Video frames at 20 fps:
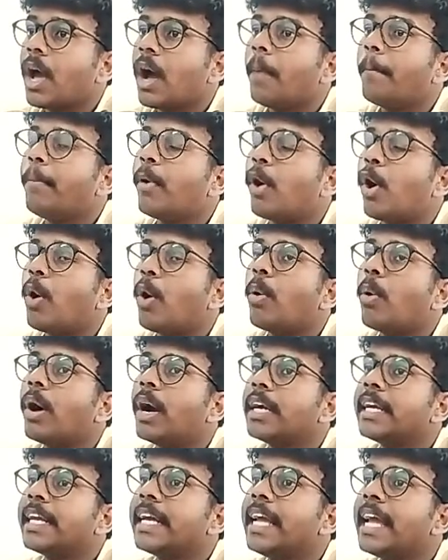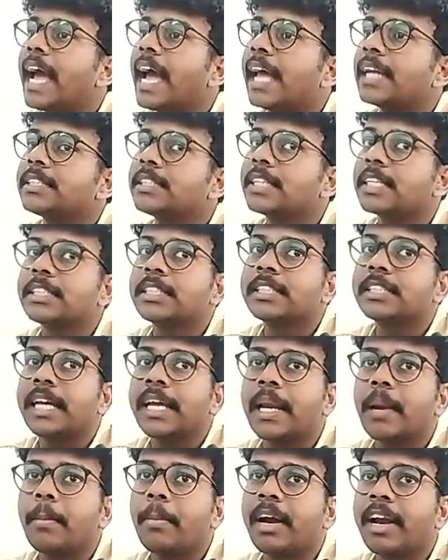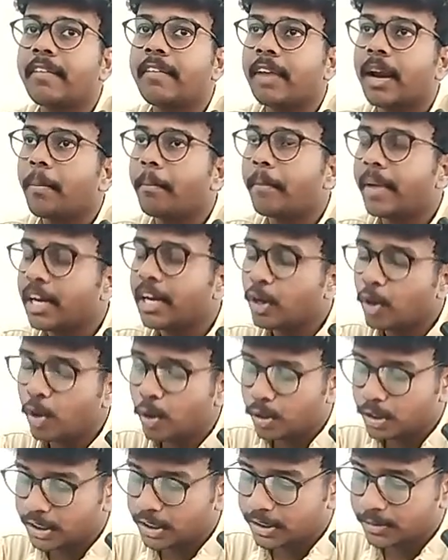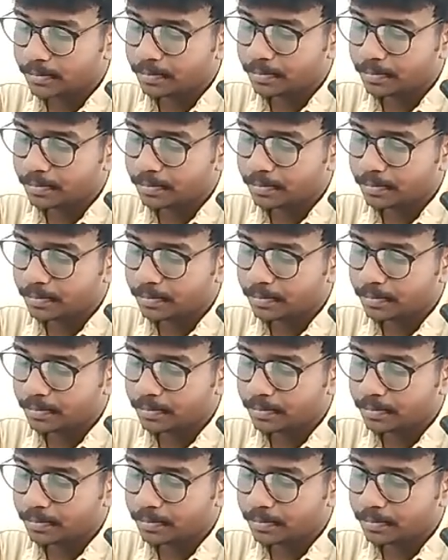Poverty and sustainable development goals.